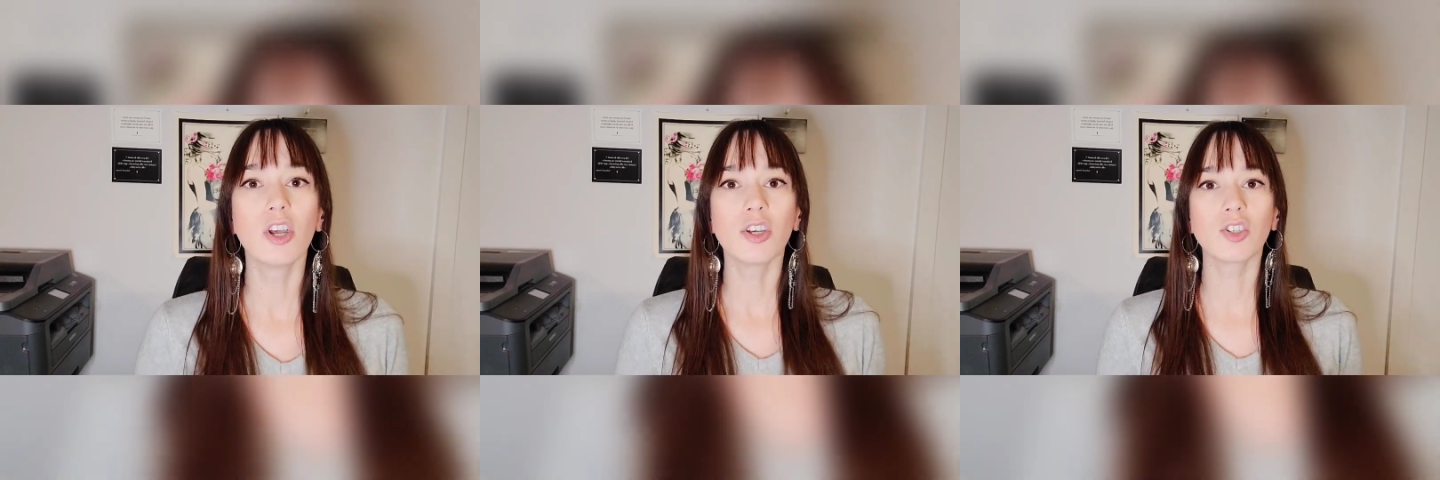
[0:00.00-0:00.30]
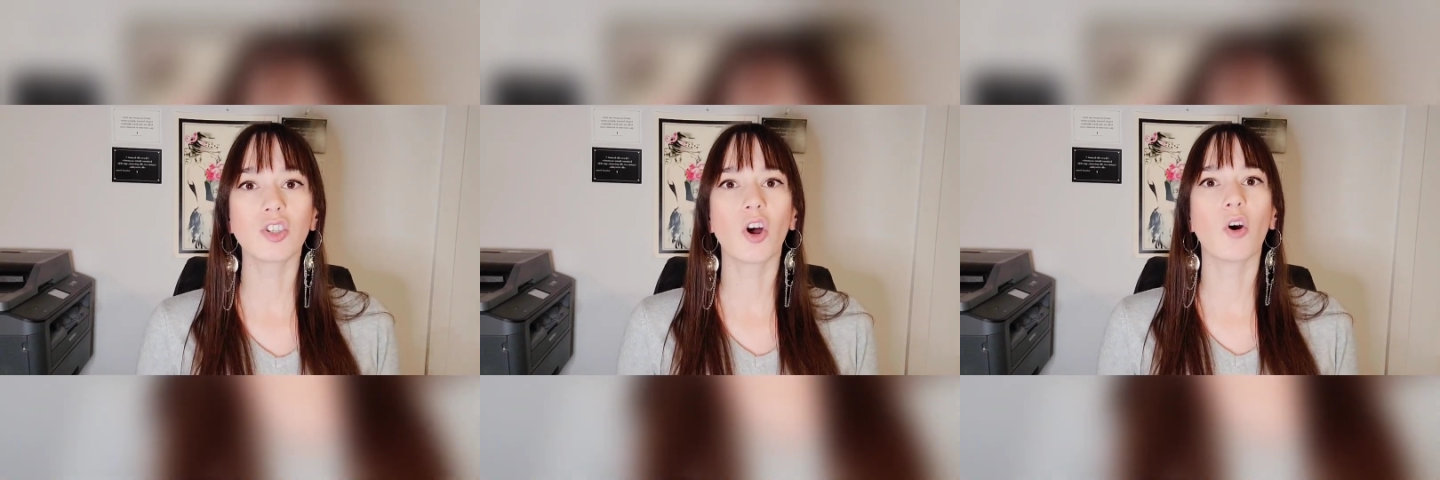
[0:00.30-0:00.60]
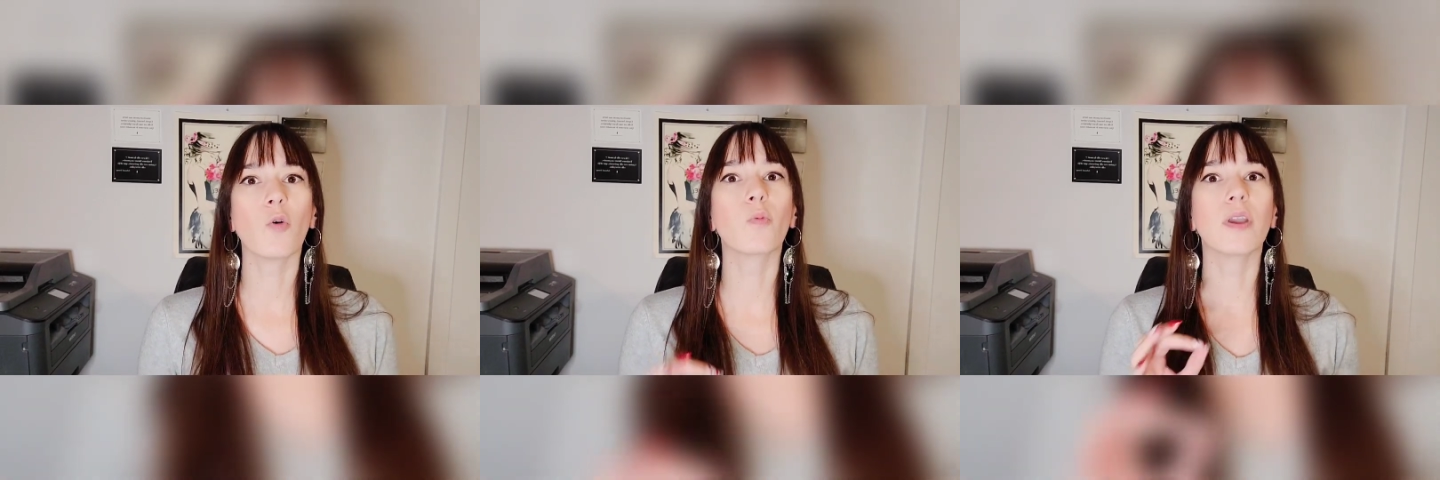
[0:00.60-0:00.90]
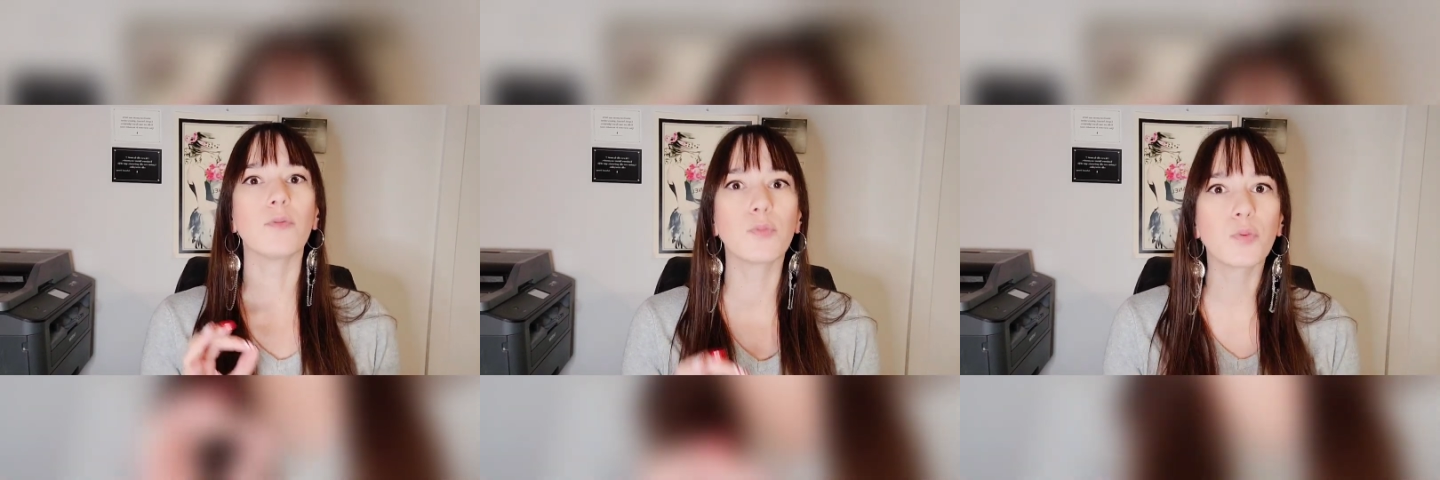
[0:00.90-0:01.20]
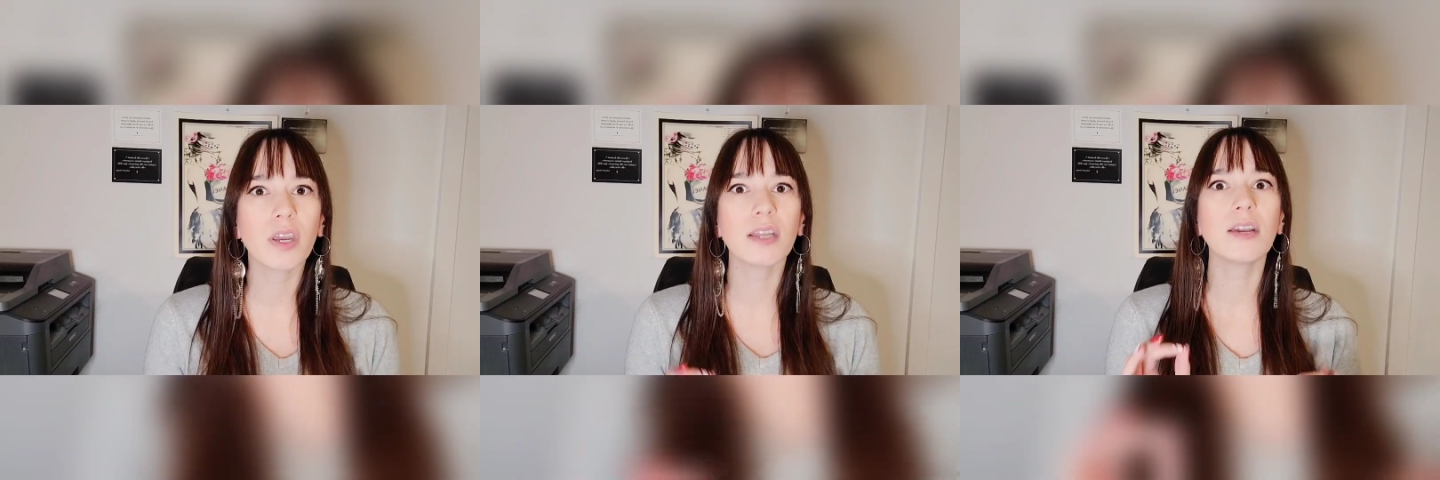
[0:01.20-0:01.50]
So, we
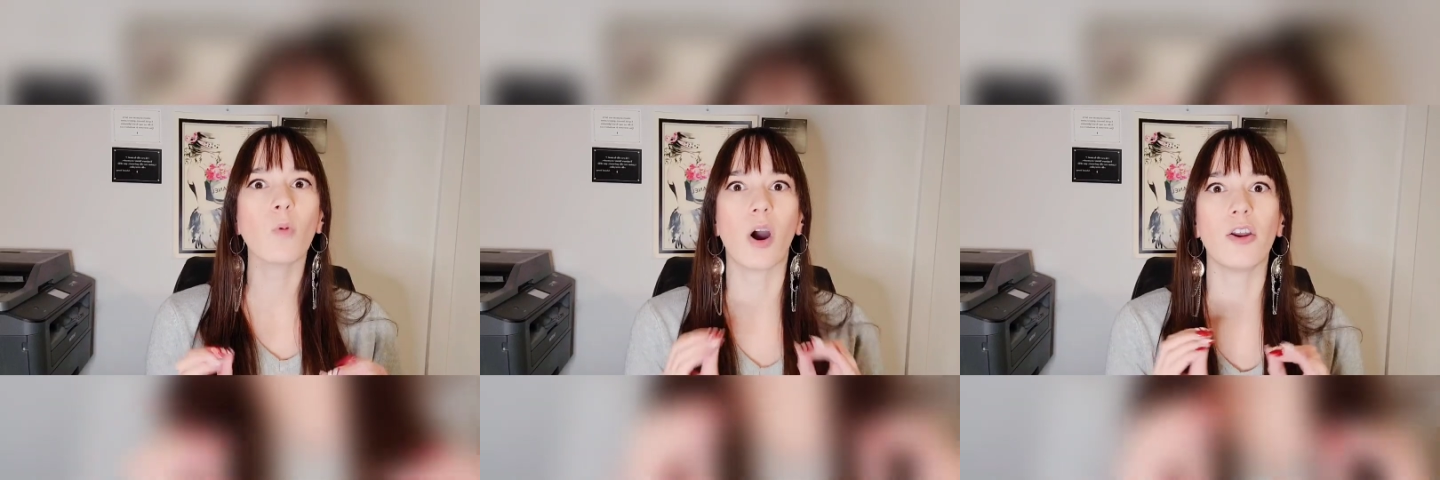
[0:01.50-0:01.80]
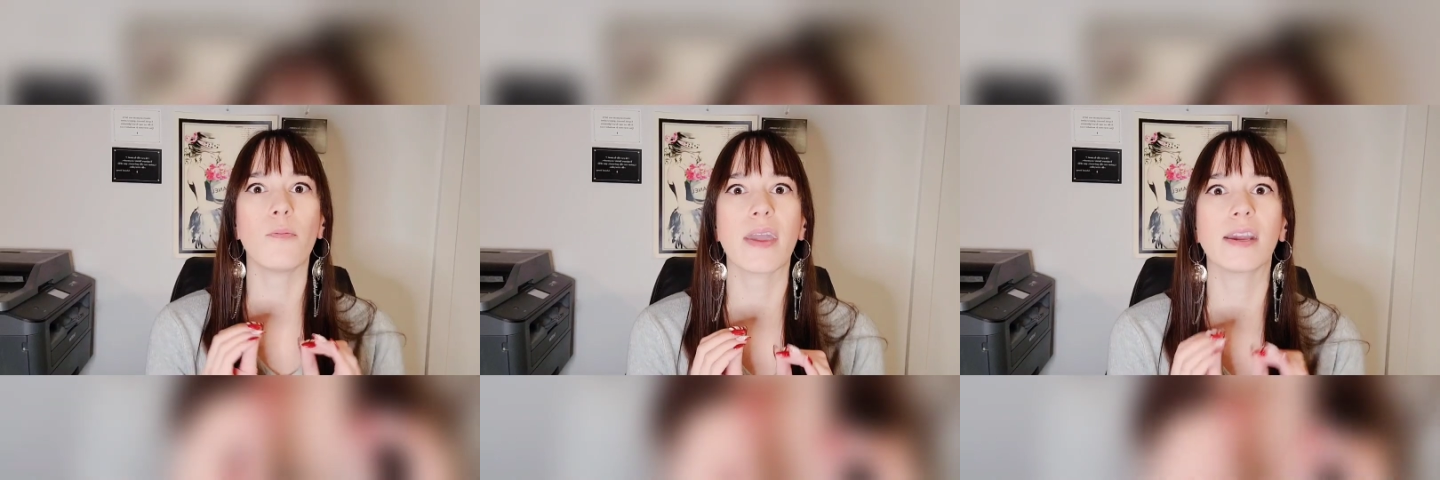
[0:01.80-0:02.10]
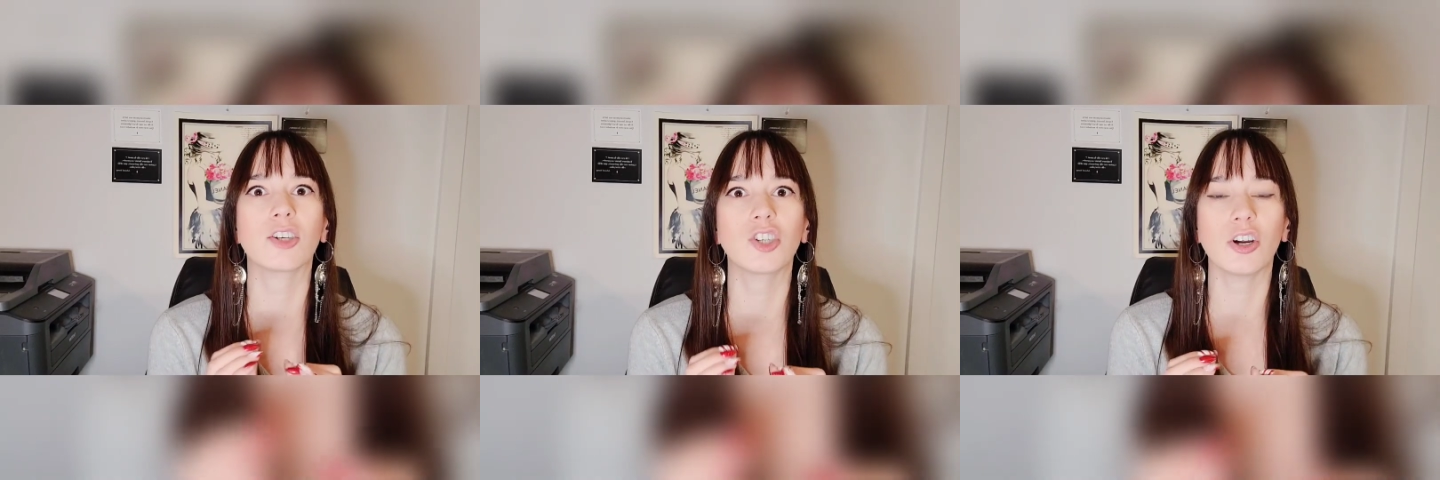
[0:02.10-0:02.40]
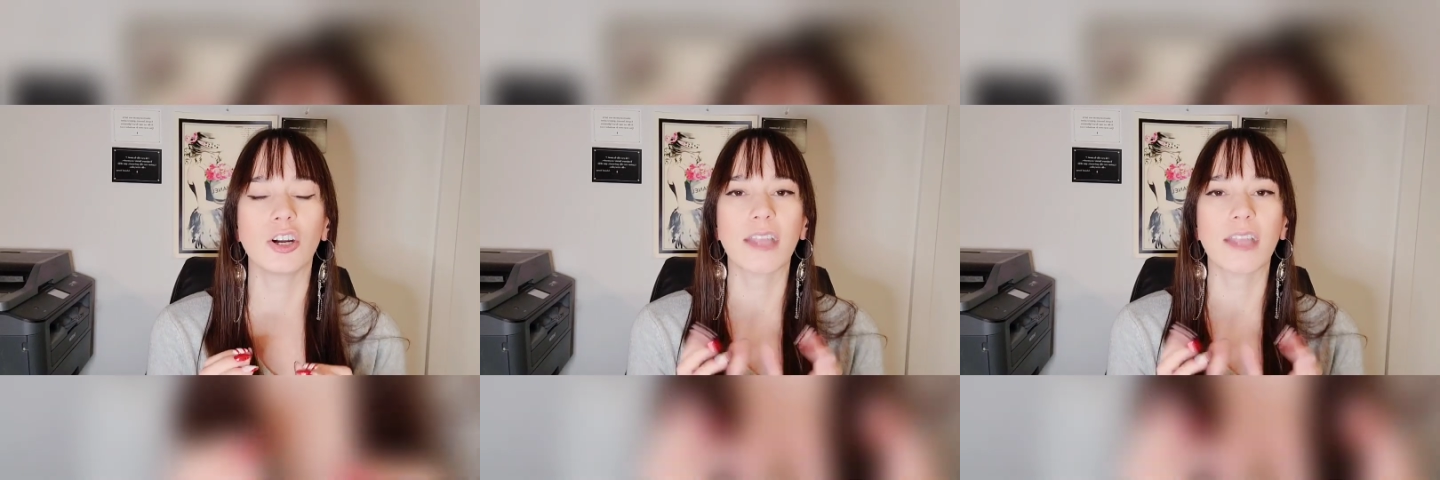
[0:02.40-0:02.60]
really want to make sure